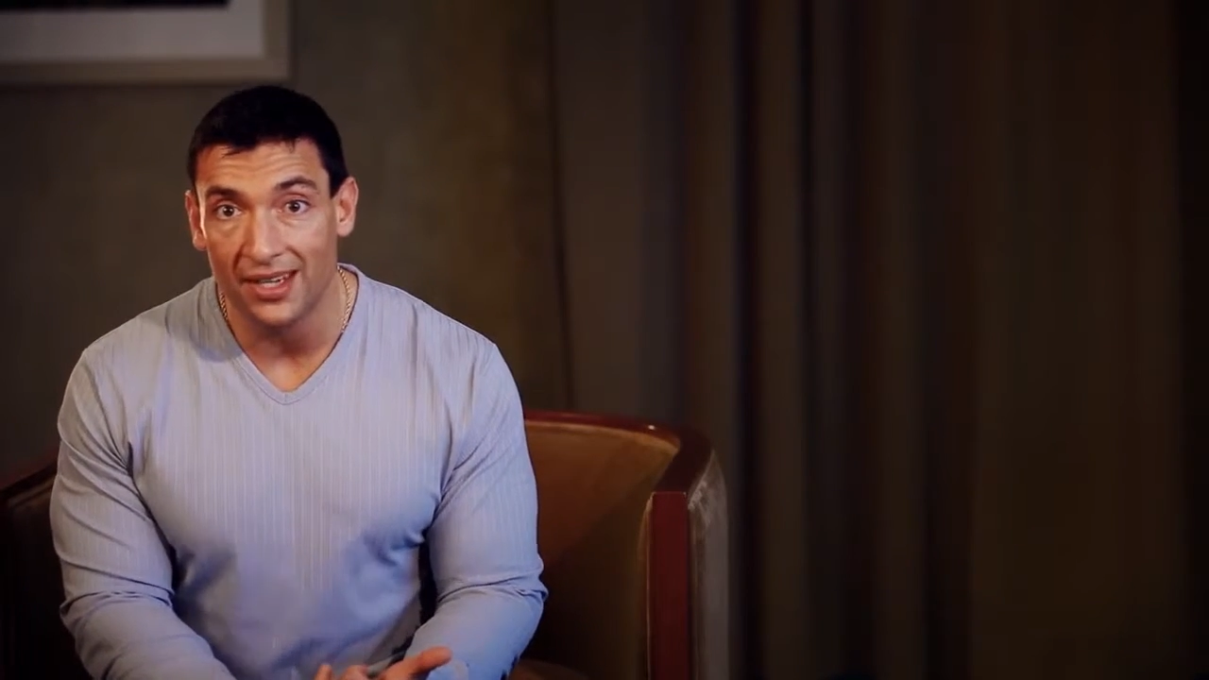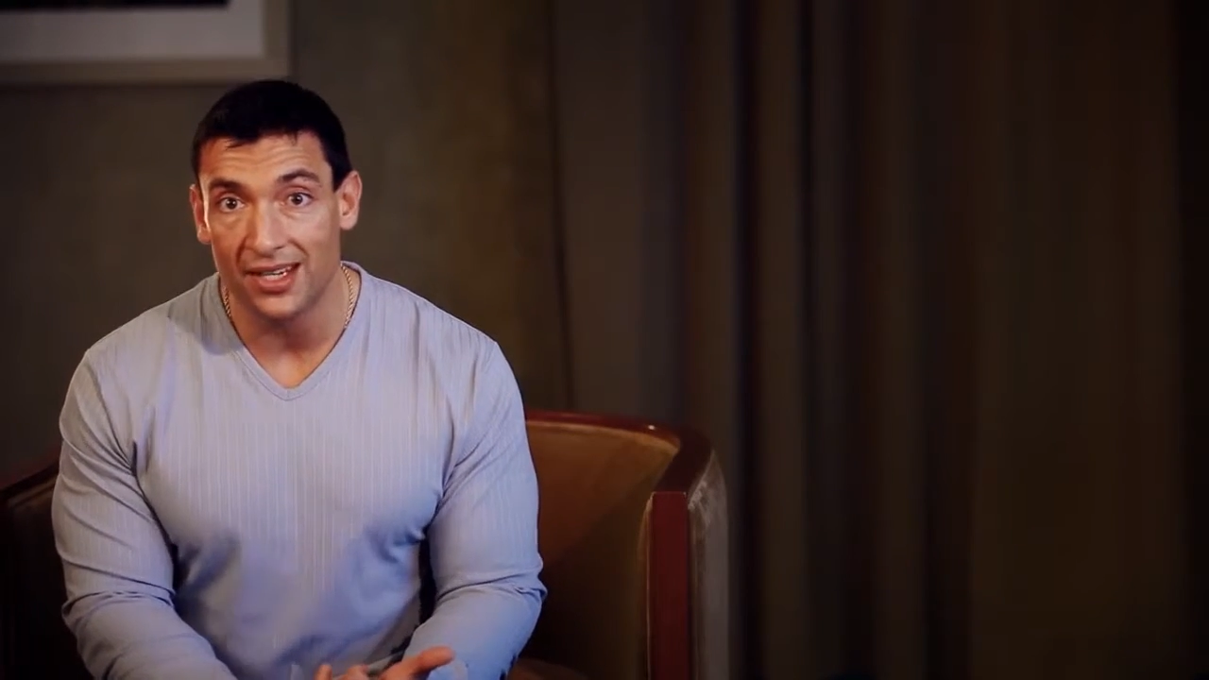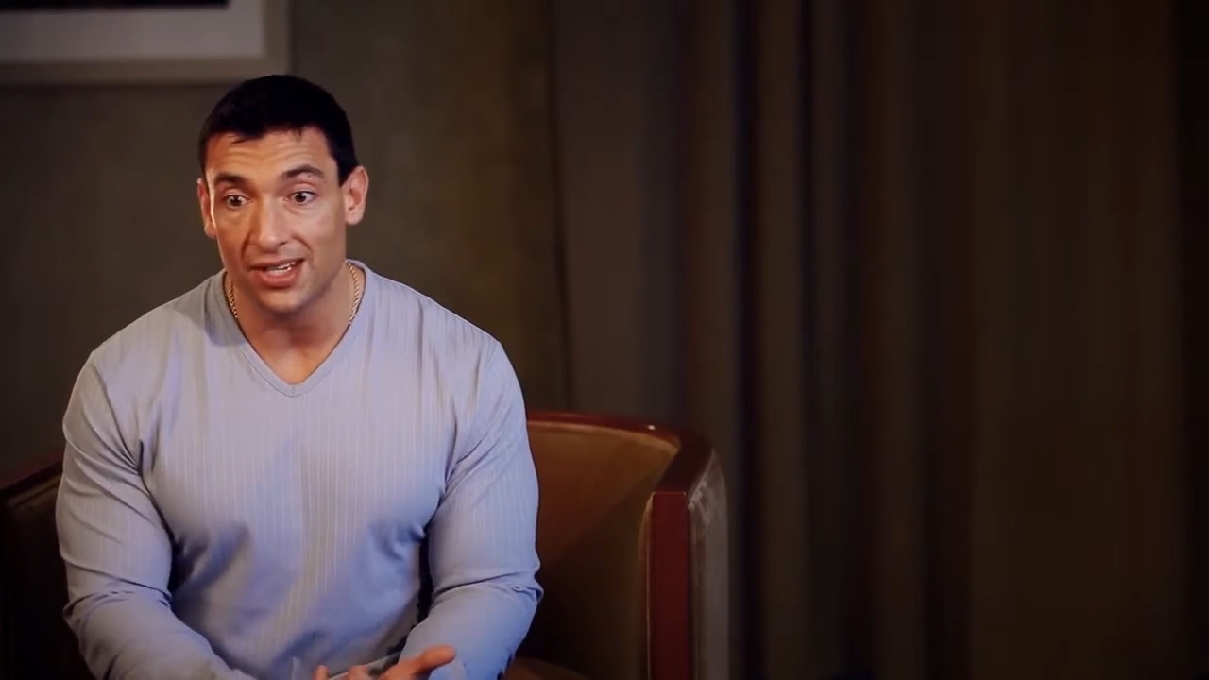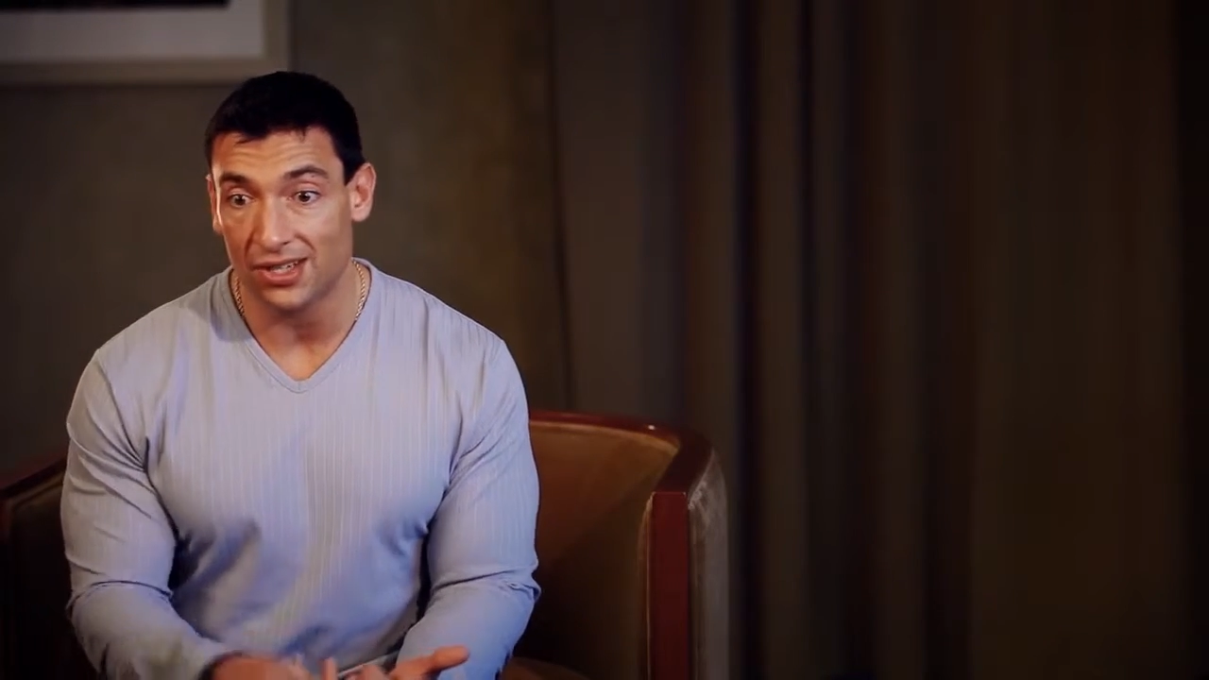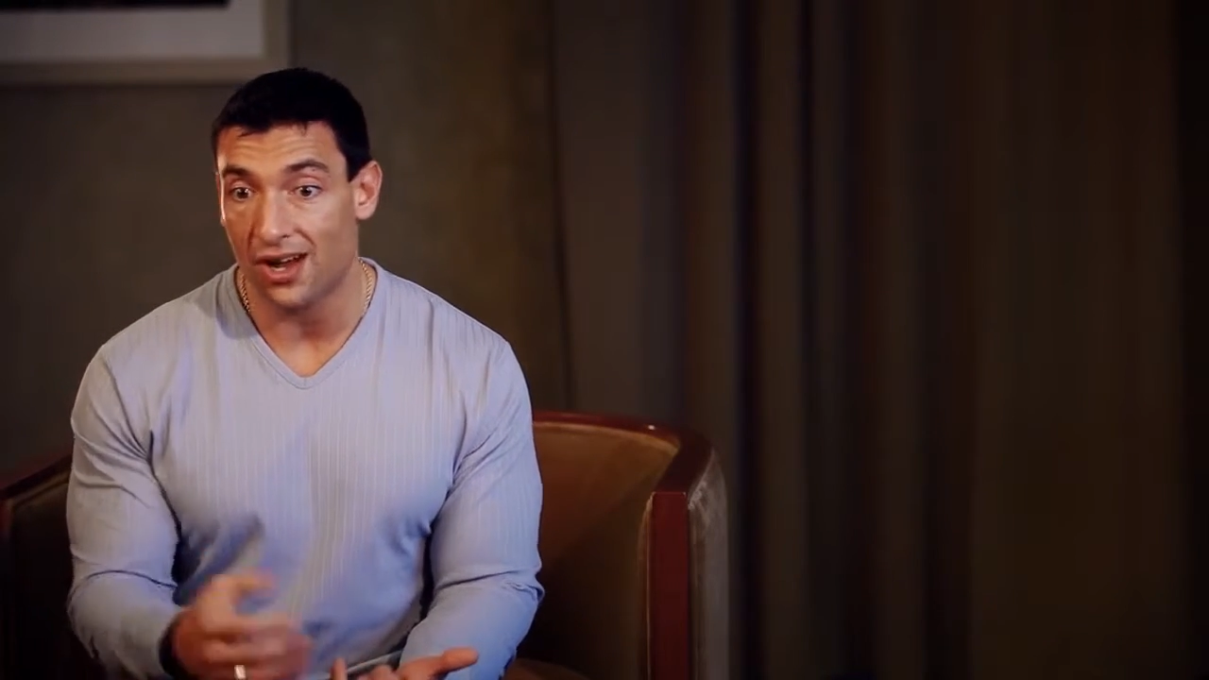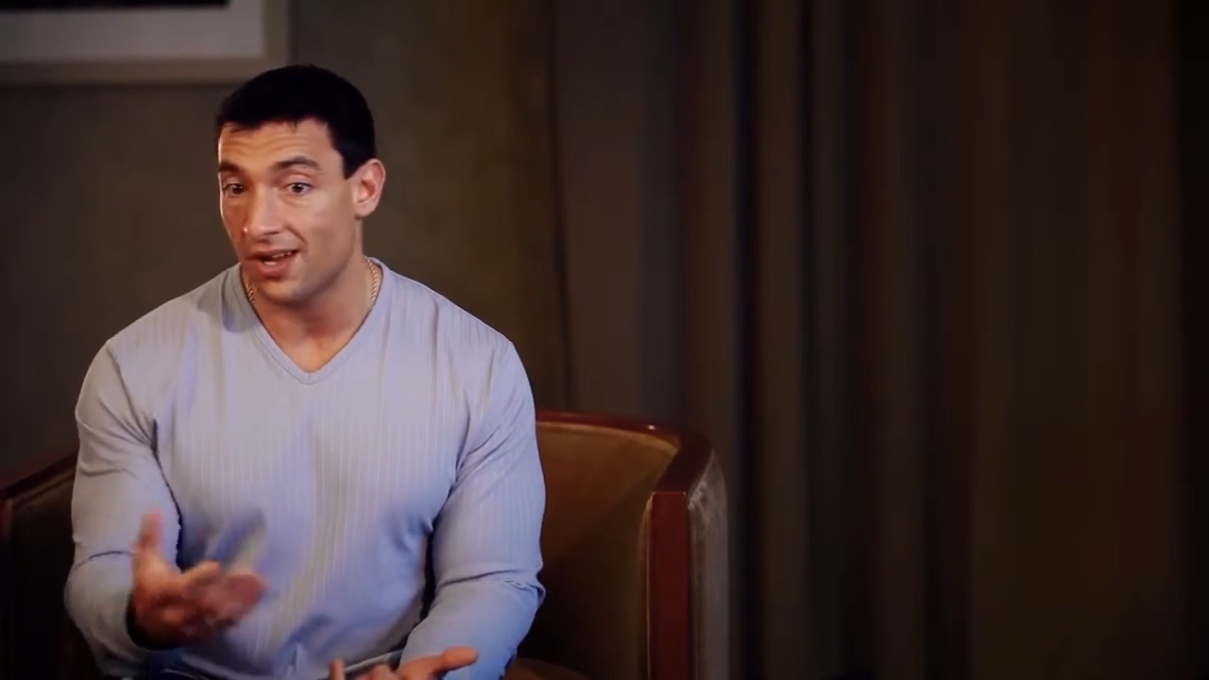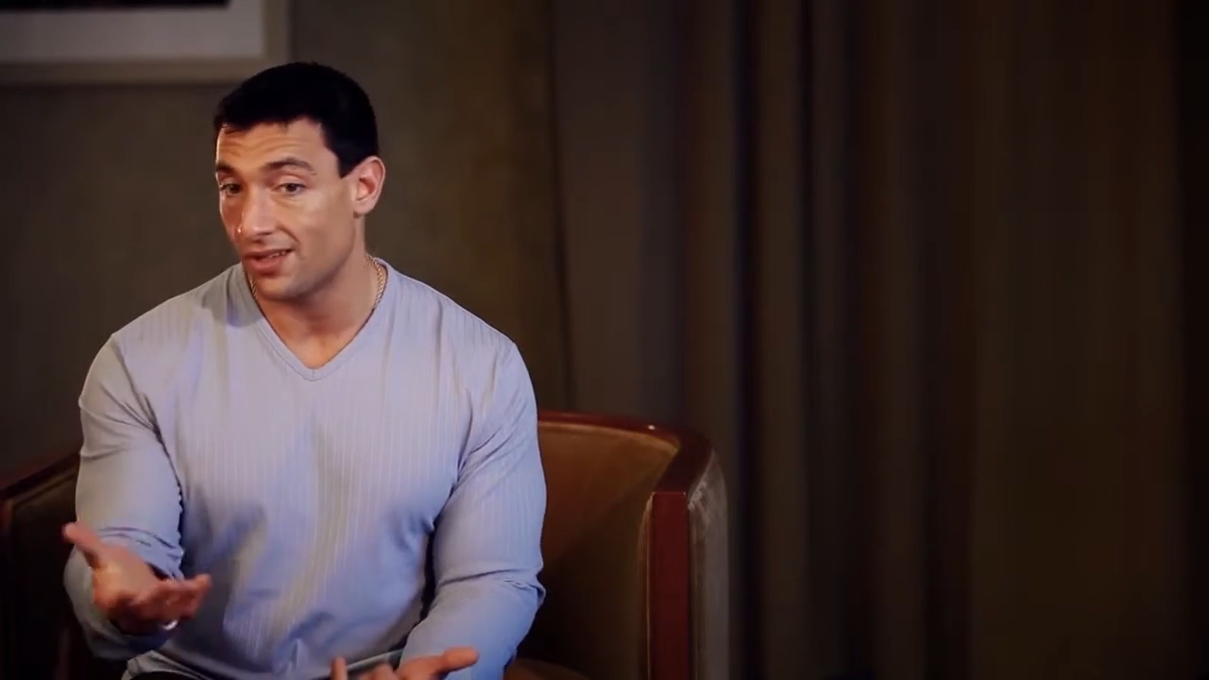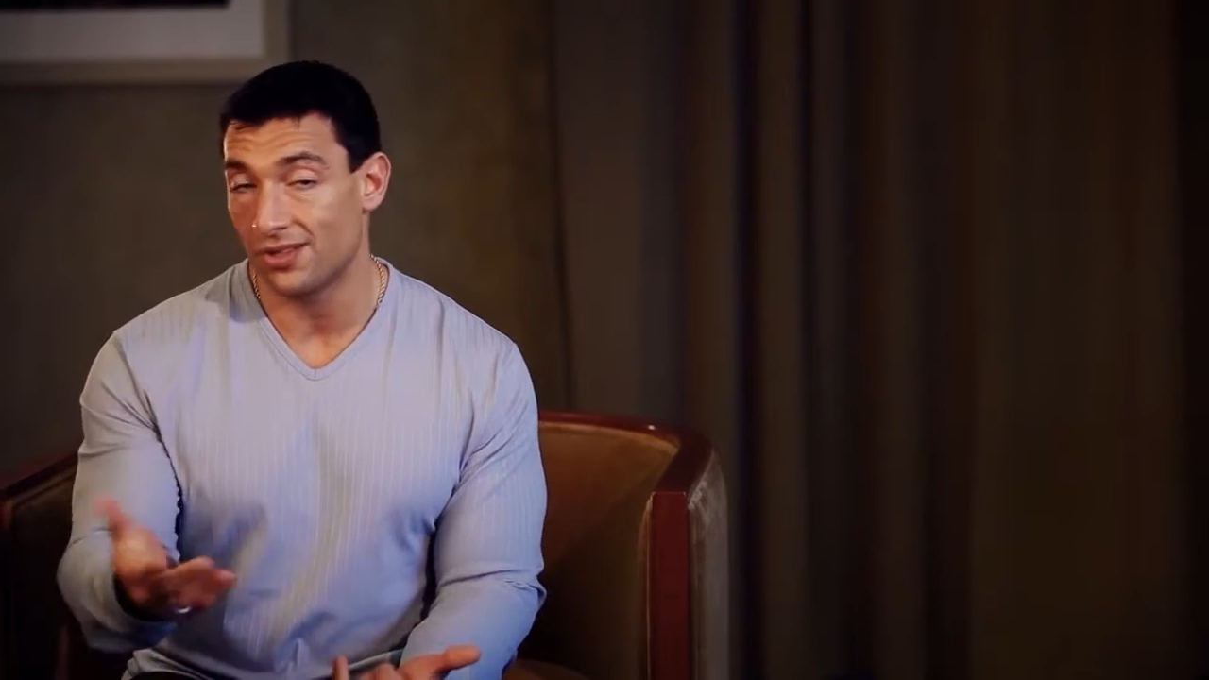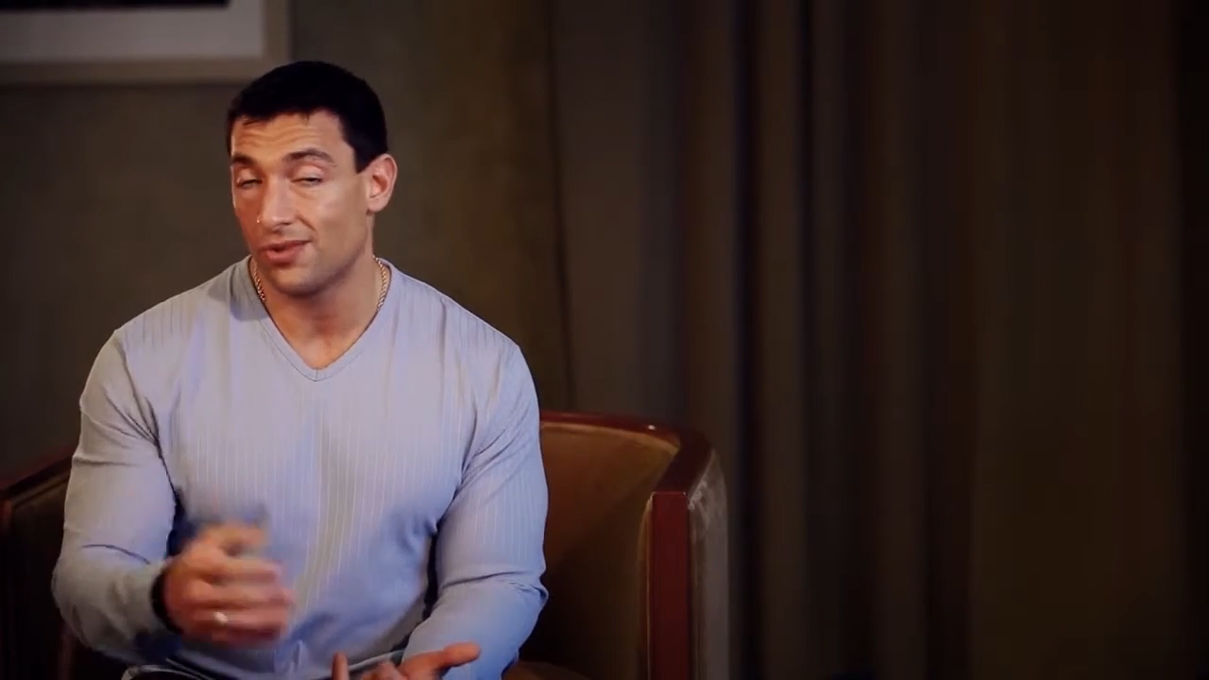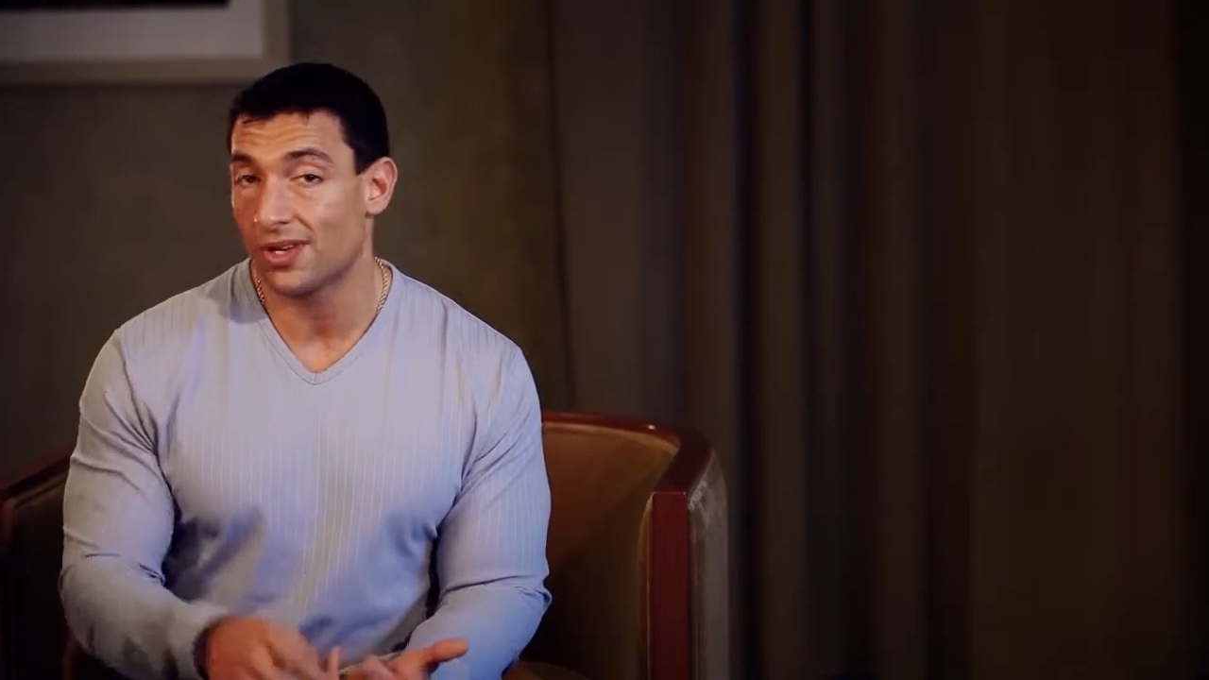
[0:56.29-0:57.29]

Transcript: He could talk and do